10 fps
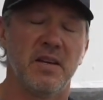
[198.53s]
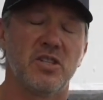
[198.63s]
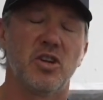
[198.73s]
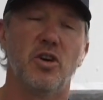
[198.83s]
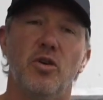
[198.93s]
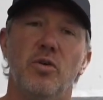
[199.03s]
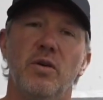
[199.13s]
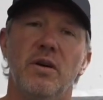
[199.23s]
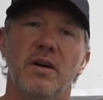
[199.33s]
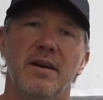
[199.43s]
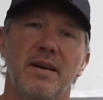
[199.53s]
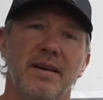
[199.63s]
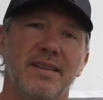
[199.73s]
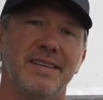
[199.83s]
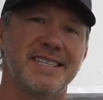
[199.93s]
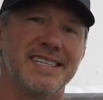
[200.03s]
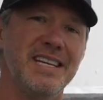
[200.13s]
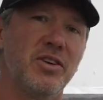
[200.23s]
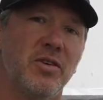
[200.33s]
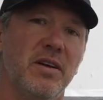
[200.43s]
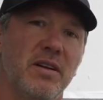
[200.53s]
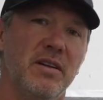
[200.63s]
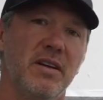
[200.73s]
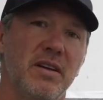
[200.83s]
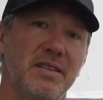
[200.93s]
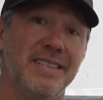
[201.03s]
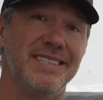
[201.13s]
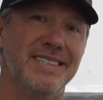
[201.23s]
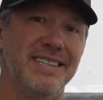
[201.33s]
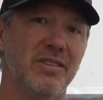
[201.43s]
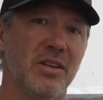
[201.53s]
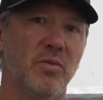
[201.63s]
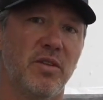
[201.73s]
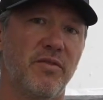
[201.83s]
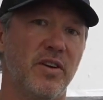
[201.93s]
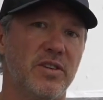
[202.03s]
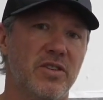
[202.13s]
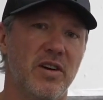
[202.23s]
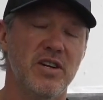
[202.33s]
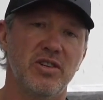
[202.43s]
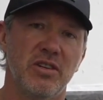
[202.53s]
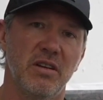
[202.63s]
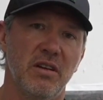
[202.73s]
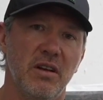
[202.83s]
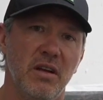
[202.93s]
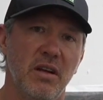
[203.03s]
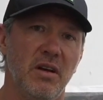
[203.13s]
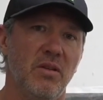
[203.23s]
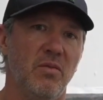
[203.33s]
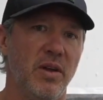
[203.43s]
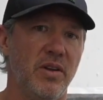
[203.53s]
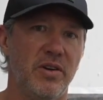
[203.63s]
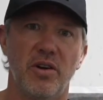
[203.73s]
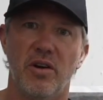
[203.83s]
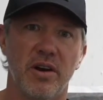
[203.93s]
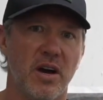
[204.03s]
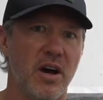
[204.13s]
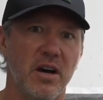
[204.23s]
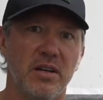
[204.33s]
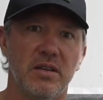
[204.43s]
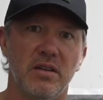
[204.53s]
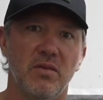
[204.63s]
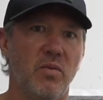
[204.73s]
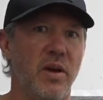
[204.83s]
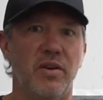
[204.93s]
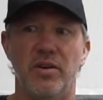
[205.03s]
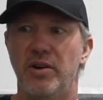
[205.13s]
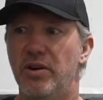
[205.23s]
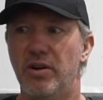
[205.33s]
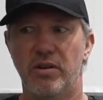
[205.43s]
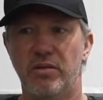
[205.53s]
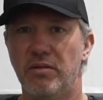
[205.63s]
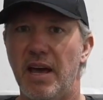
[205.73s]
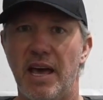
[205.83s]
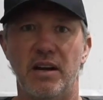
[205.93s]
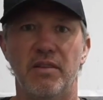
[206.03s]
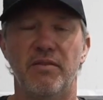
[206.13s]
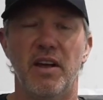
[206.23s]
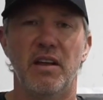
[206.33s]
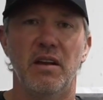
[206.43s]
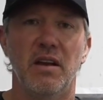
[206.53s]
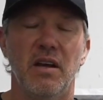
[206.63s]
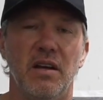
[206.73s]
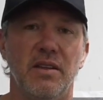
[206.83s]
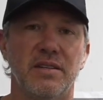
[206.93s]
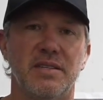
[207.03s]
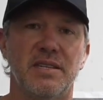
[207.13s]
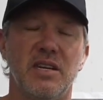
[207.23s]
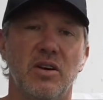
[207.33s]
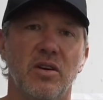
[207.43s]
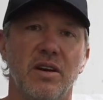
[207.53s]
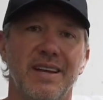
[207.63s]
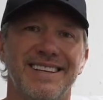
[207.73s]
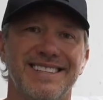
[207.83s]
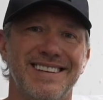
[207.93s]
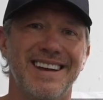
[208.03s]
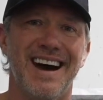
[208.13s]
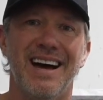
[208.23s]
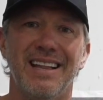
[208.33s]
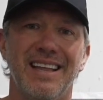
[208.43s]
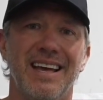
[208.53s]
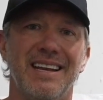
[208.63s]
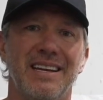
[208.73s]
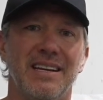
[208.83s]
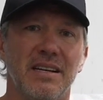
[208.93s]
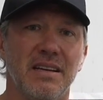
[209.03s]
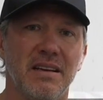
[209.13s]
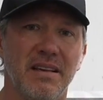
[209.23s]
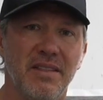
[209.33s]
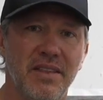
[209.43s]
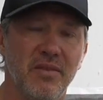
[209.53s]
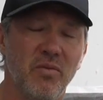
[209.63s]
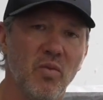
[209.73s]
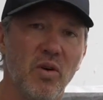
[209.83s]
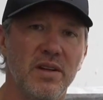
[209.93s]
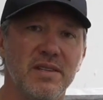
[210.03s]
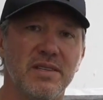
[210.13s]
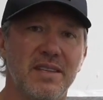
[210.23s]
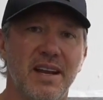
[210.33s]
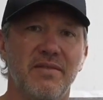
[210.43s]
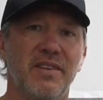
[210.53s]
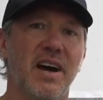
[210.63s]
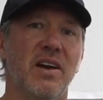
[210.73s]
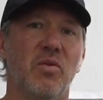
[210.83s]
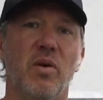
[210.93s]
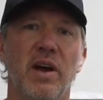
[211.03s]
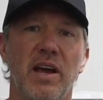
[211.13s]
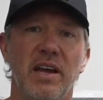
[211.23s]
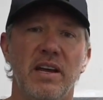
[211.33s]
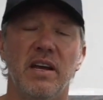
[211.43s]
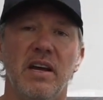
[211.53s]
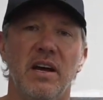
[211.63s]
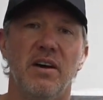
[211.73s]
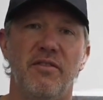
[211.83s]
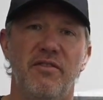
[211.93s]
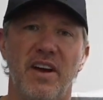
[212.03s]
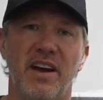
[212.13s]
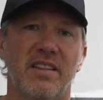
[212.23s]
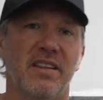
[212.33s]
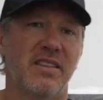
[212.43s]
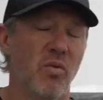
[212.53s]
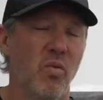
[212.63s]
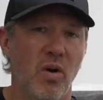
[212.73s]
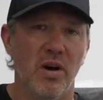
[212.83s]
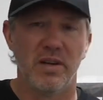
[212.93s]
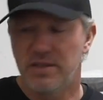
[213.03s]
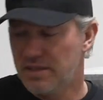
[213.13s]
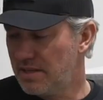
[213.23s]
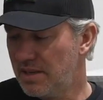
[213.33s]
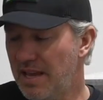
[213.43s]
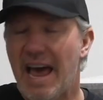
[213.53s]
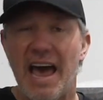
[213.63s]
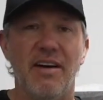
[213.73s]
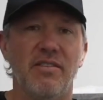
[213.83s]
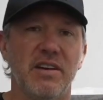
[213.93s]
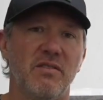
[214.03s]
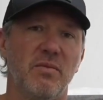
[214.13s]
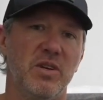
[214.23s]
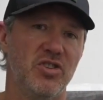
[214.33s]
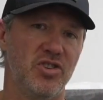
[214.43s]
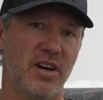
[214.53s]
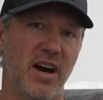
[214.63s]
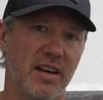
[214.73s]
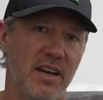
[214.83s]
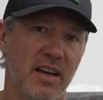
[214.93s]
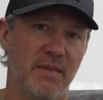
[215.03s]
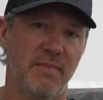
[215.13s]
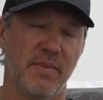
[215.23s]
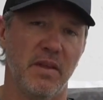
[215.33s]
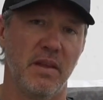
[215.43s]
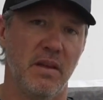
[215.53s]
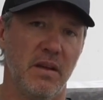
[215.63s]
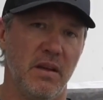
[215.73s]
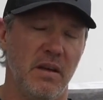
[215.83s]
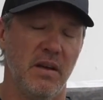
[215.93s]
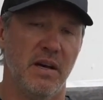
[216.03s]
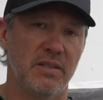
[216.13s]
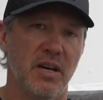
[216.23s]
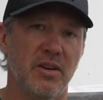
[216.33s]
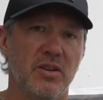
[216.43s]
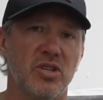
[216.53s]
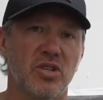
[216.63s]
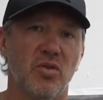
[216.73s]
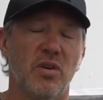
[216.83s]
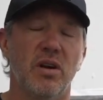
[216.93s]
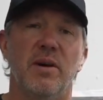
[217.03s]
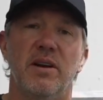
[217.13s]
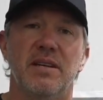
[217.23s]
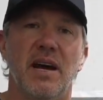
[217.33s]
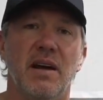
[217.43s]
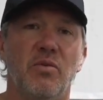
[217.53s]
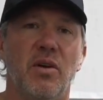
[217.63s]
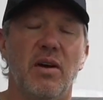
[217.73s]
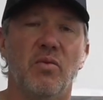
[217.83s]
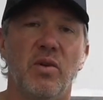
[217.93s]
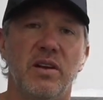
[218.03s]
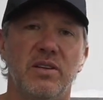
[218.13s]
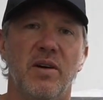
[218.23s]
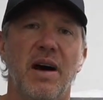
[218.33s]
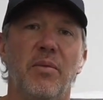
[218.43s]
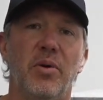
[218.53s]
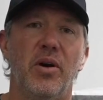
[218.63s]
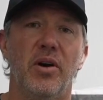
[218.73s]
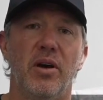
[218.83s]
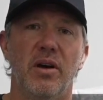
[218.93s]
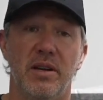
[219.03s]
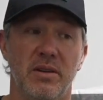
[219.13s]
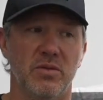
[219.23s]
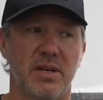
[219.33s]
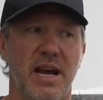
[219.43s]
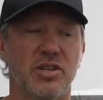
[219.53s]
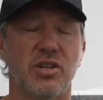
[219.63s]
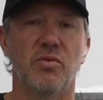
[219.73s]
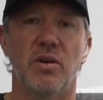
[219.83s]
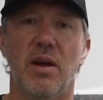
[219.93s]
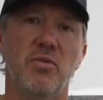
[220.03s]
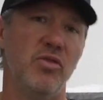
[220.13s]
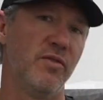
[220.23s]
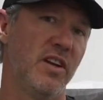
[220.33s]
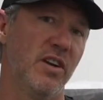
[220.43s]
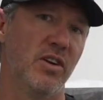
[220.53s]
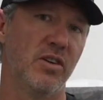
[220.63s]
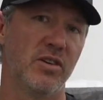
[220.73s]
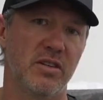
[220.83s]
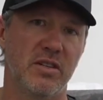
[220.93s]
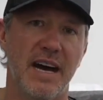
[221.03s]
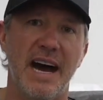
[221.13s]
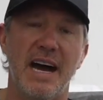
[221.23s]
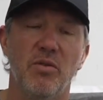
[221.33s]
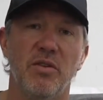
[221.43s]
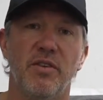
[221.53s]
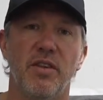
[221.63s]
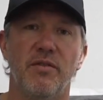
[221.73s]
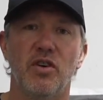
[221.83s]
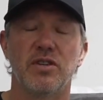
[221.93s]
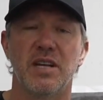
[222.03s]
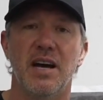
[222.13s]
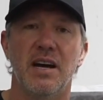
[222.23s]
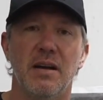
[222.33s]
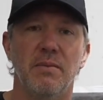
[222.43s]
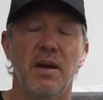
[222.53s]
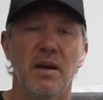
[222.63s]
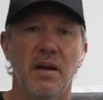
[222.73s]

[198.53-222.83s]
So the secret to dealing with frustration, whether you're on a hunt, whether you're at an event, the secret is not letting the ones that have got away affect the ones that haven't even been shot yet. I'll tell you a story about a time where I went to Alberta, and it was actually when I moved here to Iowa for the first time.